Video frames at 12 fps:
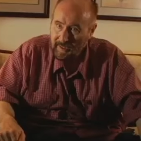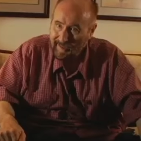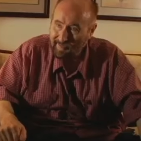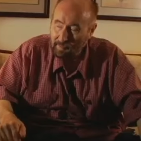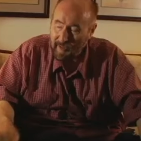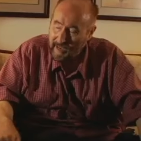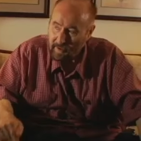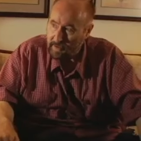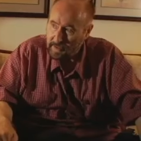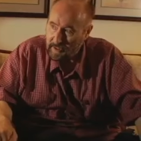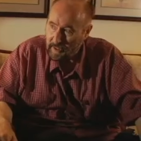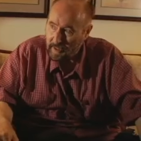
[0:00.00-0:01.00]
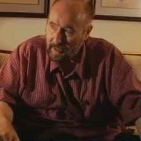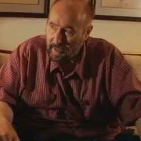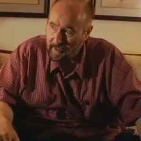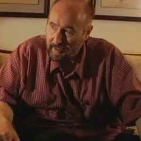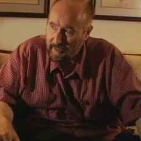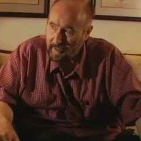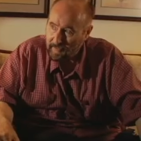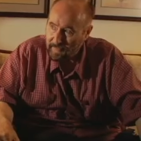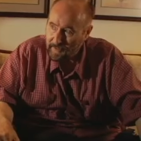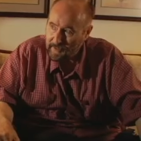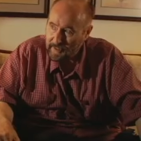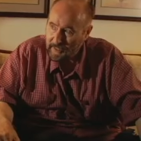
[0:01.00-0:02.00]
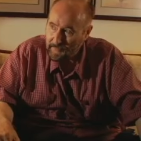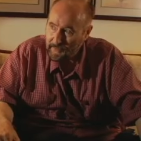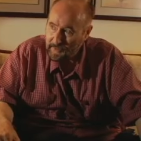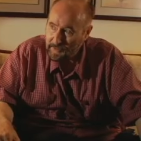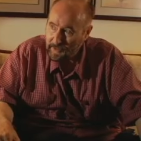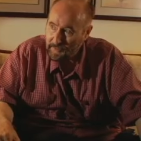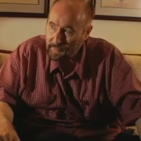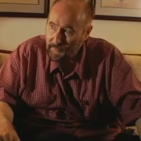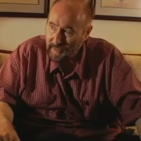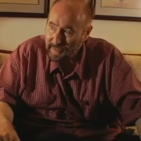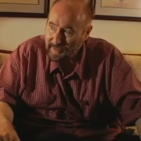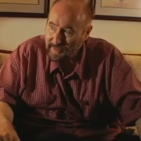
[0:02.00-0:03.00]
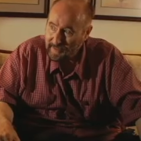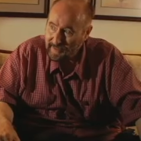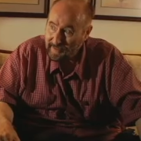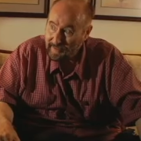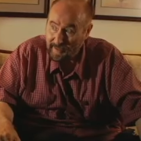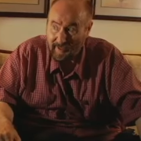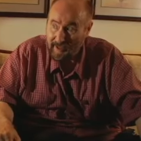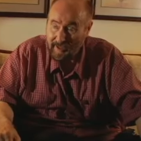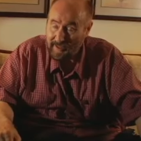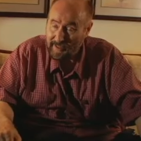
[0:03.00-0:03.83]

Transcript: in mountains that are hollowed out, for example, in certain places. They're not